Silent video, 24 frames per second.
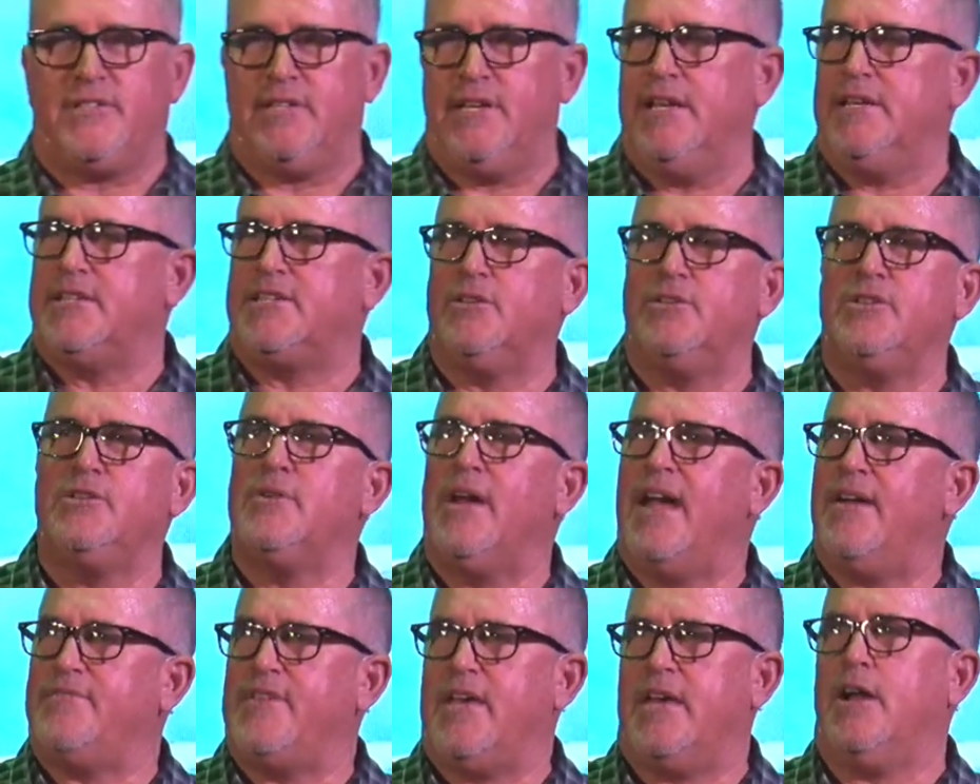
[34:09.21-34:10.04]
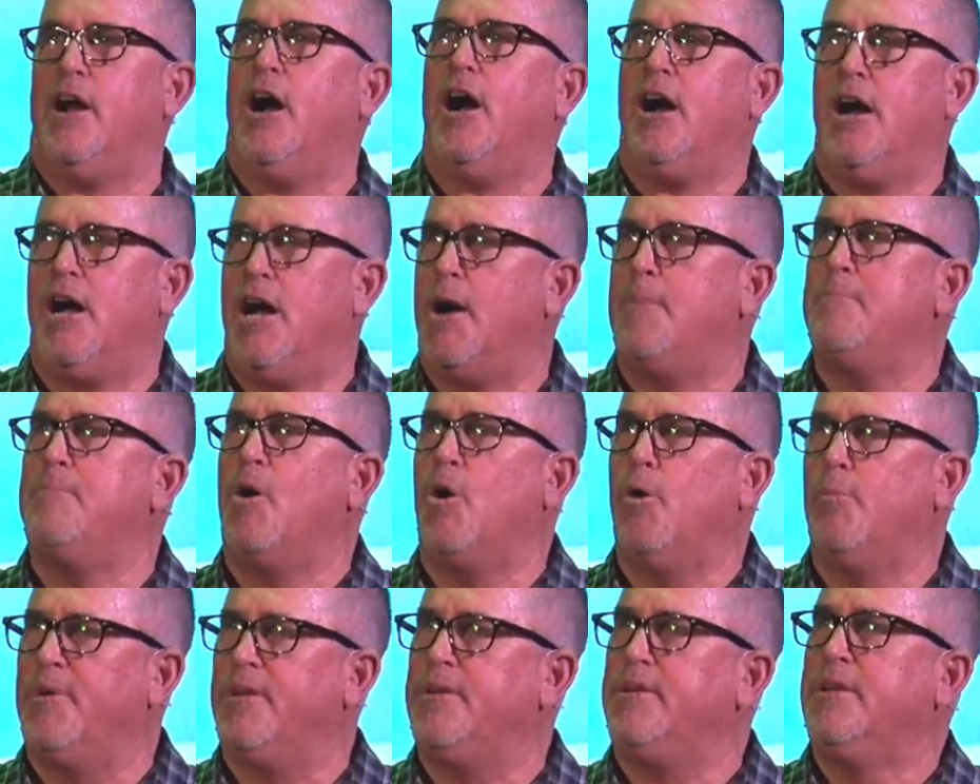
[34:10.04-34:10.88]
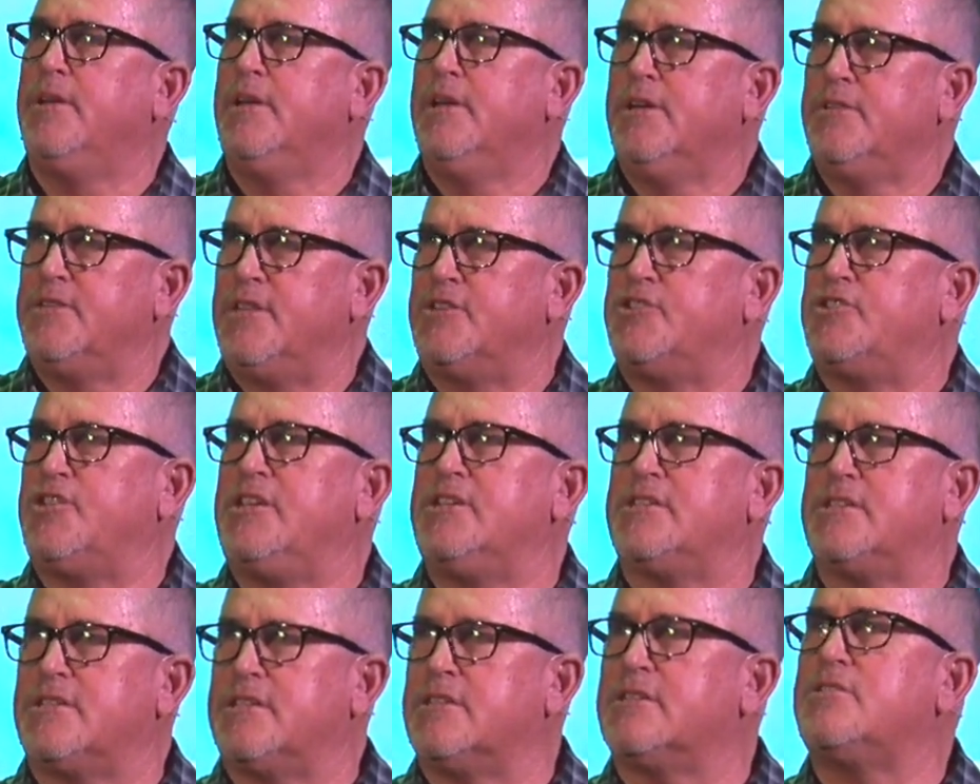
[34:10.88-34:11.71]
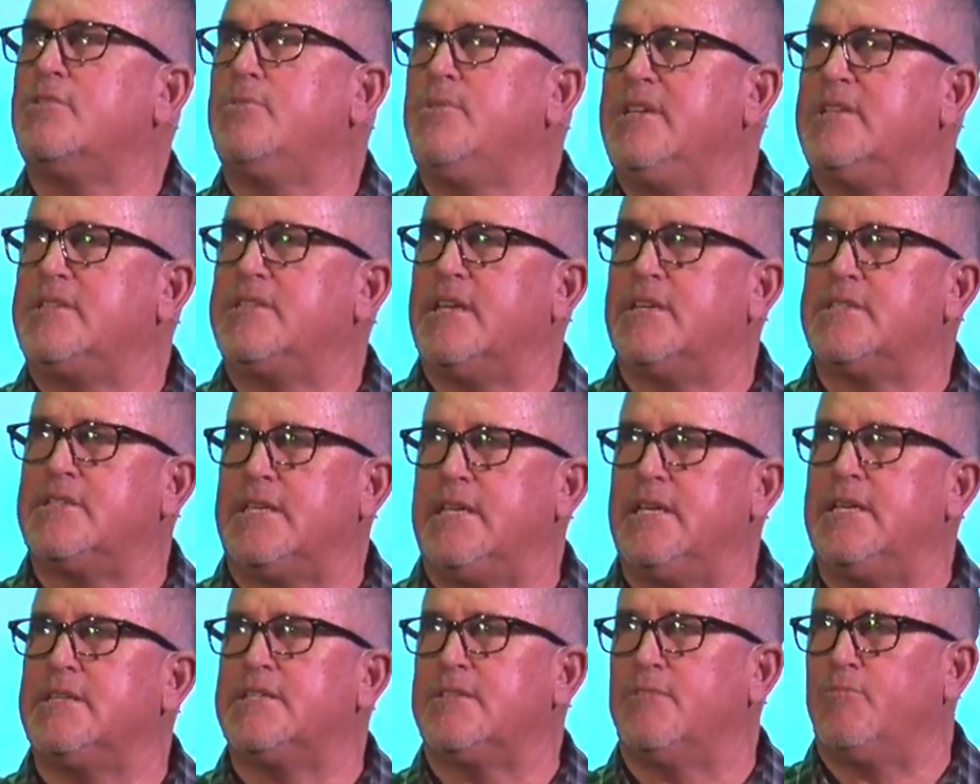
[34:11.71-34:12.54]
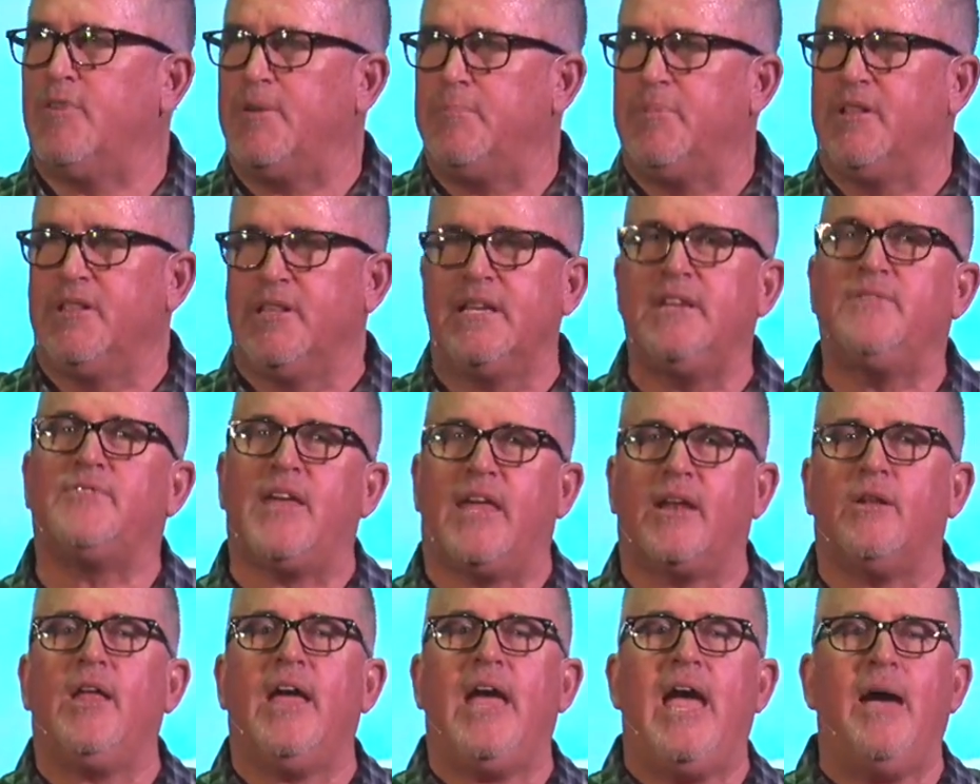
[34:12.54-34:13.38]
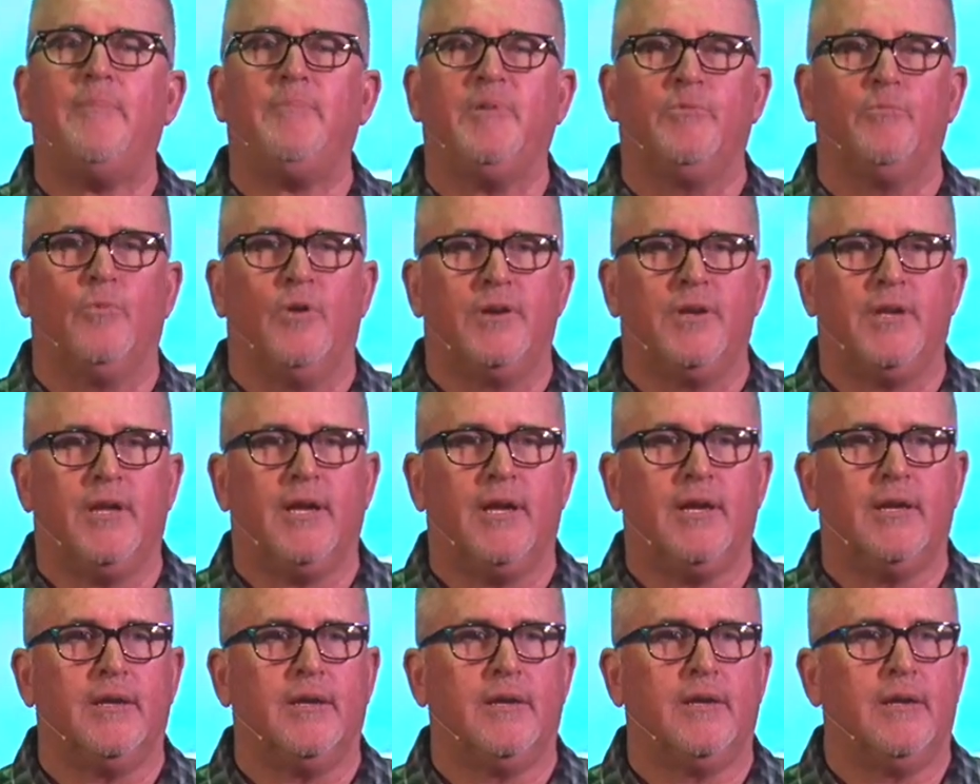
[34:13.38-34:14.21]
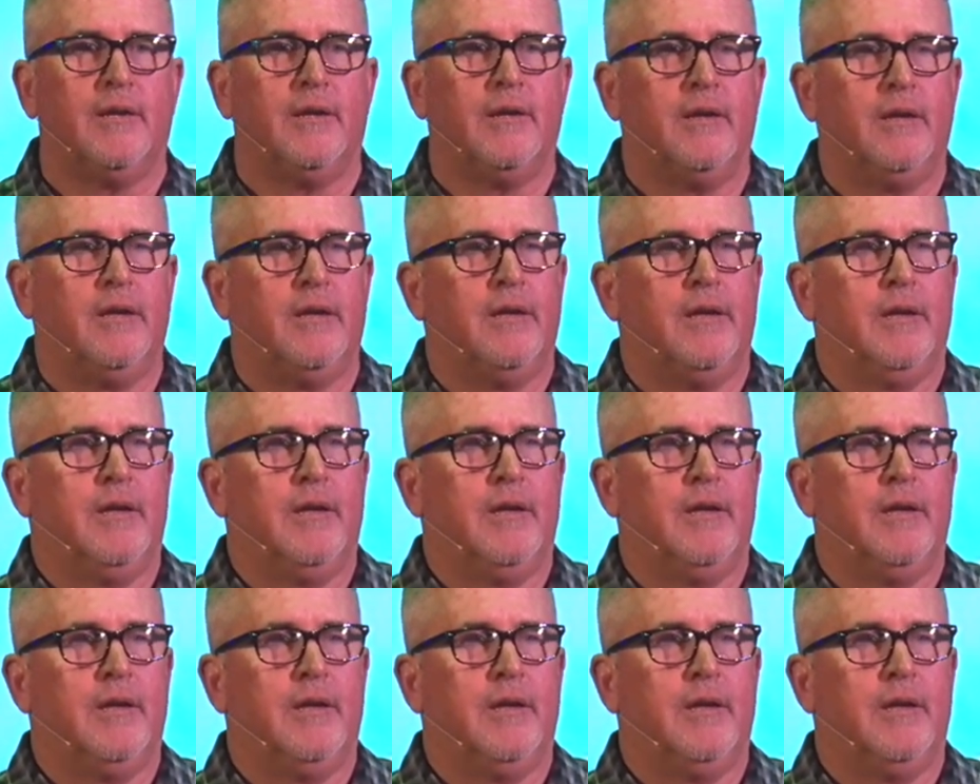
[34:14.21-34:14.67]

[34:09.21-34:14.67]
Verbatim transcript: until you have that aha moment that Jesus is who he says he is, and we believe that'll happen one day.